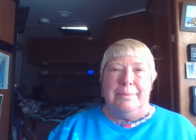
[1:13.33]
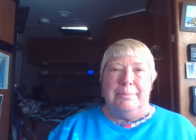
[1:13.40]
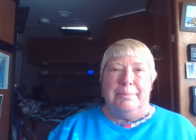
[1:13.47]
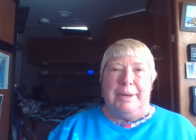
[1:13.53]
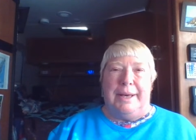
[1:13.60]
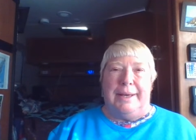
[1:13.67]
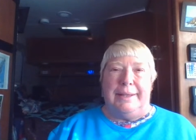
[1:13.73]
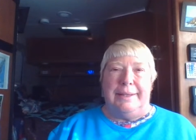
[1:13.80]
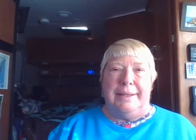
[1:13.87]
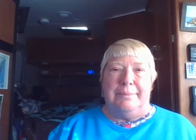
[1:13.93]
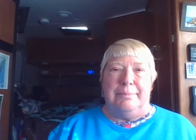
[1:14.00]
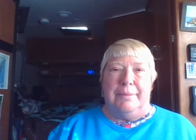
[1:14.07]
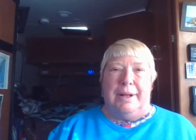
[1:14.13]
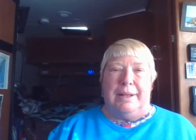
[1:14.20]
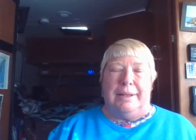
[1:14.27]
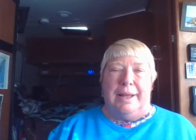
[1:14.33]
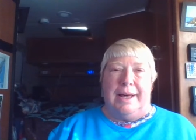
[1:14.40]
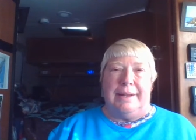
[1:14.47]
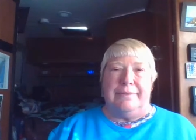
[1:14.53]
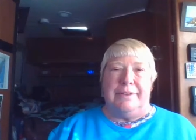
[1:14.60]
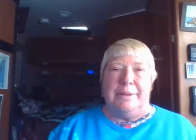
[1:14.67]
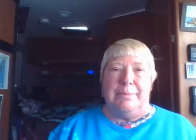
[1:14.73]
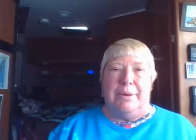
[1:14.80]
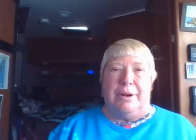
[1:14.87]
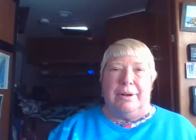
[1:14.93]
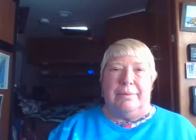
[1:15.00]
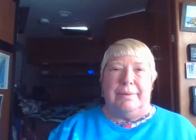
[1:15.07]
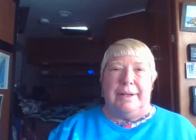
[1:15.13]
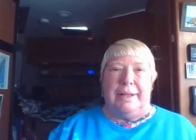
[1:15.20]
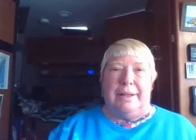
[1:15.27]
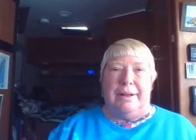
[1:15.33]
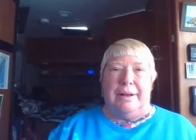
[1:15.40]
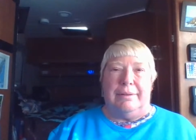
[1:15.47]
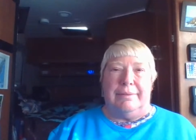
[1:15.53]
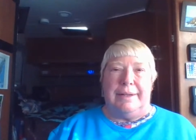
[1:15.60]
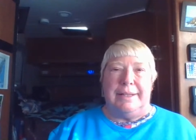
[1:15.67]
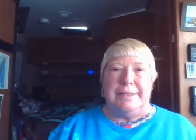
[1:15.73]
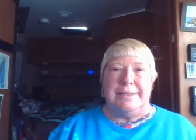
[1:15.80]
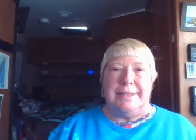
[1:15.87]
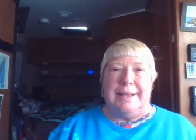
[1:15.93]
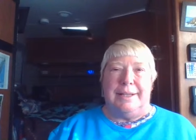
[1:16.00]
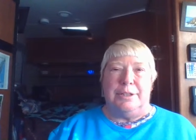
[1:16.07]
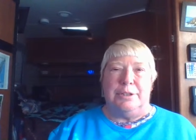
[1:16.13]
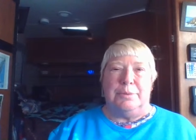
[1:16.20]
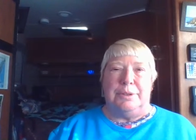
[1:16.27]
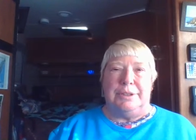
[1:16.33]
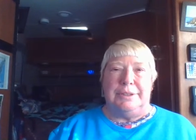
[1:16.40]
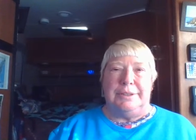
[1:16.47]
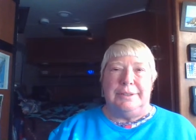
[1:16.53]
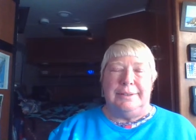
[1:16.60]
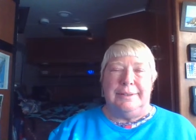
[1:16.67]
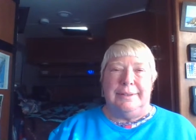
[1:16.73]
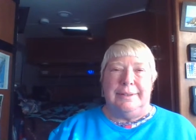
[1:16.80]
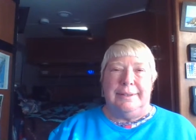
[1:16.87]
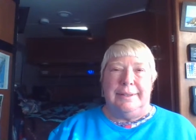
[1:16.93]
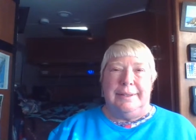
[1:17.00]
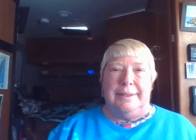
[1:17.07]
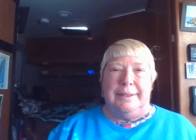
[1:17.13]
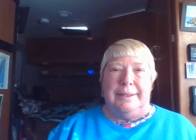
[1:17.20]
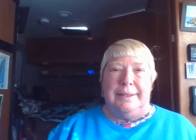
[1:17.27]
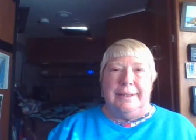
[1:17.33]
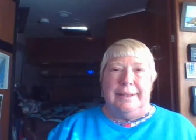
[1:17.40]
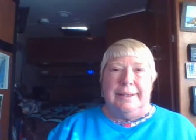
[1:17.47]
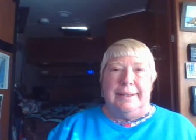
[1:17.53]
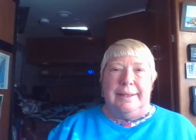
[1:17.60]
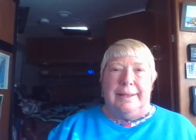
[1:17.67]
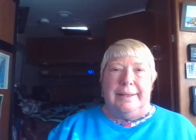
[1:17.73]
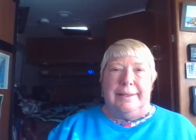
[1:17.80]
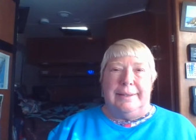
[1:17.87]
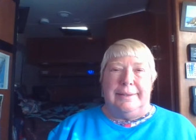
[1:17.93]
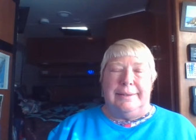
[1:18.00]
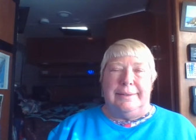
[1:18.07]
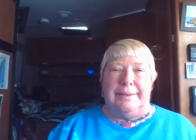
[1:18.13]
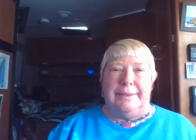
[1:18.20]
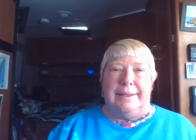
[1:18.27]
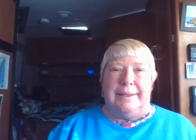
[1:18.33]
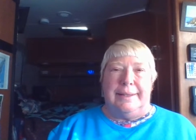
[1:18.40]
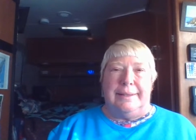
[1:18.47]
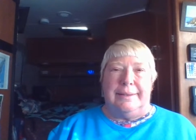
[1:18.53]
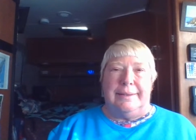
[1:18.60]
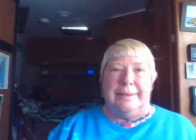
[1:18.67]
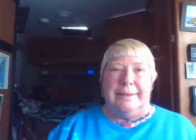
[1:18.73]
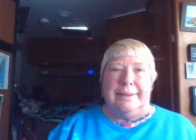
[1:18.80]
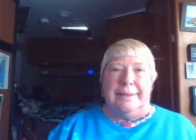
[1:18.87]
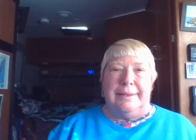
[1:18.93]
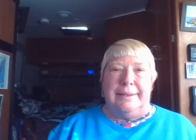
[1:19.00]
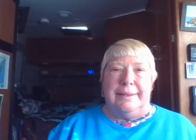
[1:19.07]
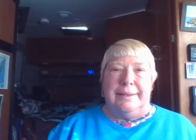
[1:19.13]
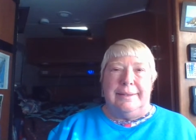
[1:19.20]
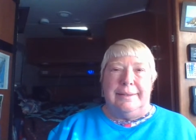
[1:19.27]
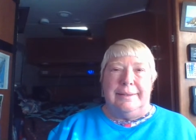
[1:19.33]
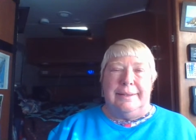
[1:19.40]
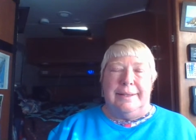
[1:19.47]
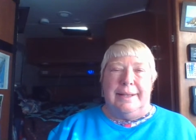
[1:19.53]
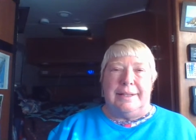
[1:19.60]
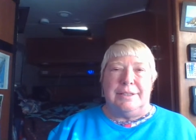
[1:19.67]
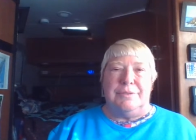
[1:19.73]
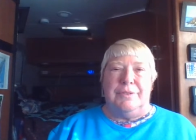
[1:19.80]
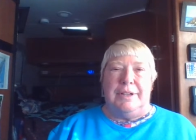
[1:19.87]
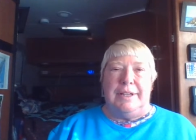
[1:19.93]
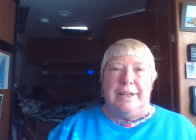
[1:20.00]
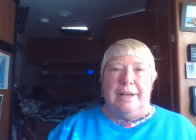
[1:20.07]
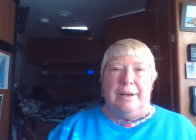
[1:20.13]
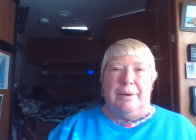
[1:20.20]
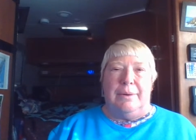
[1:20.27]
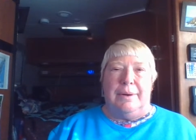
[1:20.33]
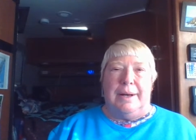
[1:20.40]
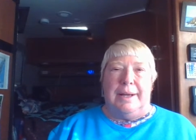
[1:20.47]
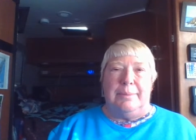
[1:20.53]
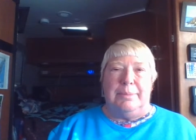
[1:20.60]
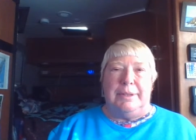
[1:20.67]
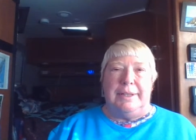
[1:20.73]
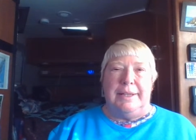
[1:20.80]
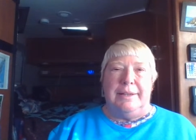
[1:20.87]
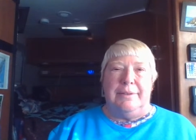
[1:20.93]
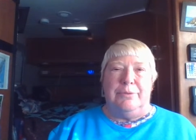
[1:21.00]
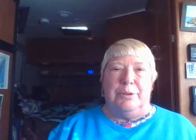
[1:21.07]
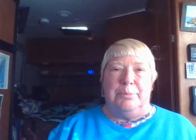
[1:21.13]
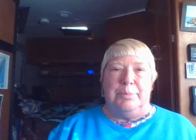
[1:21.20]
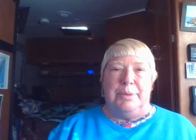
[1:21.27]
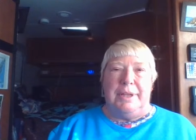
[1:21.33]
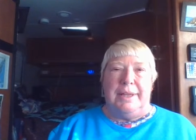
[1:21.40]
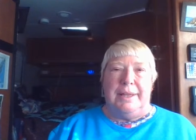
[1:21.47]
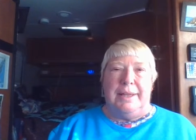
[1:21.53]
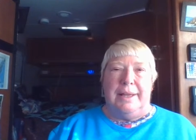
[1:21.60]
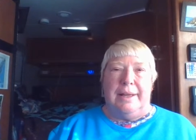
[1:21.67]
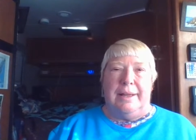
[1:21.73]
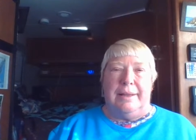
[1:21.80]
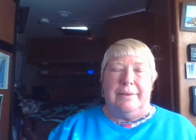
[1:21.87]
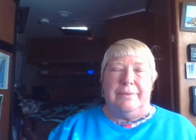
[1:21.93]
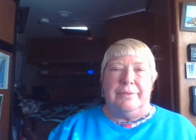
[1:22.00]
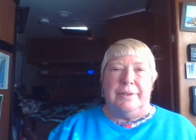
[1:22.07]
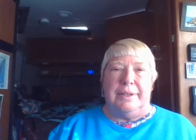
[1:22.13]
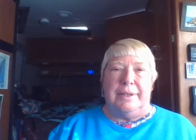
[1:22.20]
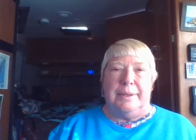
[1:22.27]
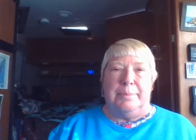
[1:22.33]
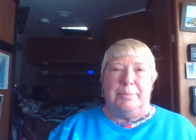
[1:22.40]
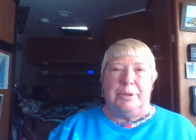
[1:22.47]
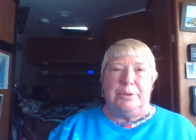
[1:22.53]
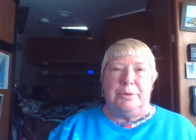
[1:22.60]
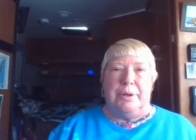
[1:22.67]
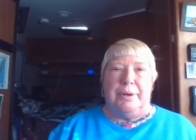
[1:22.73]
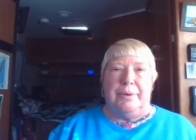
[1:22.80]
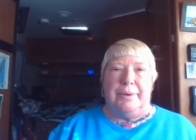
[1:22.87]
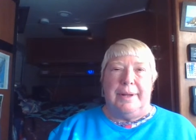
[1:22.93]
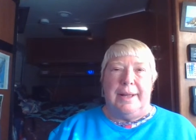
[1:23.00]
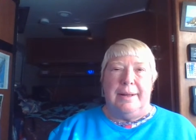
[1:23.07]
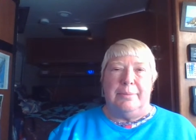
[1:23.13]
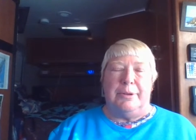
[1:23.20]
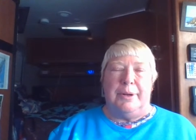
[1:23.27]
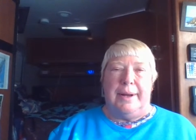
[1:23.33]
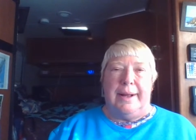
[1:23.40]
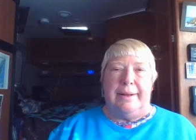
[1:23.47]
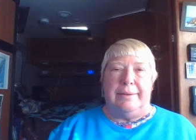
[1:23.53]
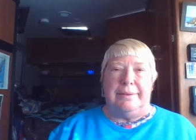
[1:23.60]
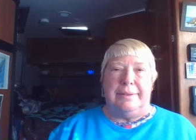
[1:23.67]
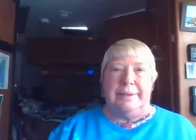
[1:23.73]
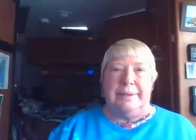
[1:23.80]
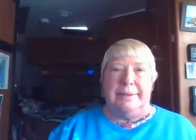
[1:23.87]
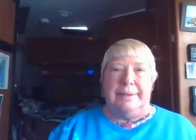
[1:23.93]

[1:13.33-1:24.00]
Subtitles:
but a lot of them are already scheduled. And the next video, I believe, will be of the Potrero Campground